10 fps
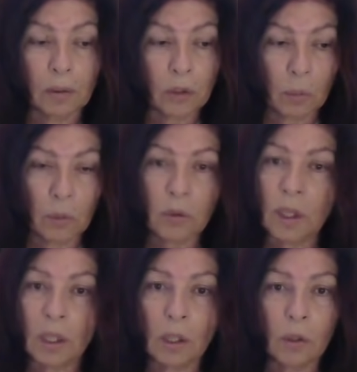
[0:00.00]
It's almost
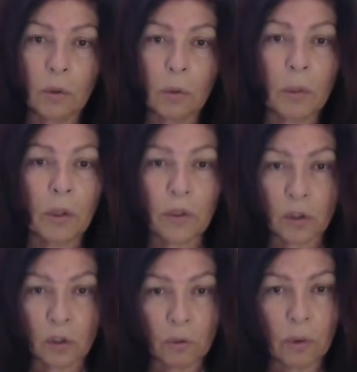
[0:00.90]
like, the books
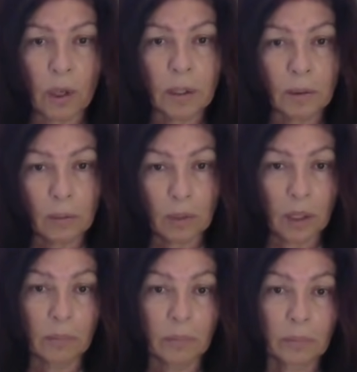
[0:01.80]
that you've read, right?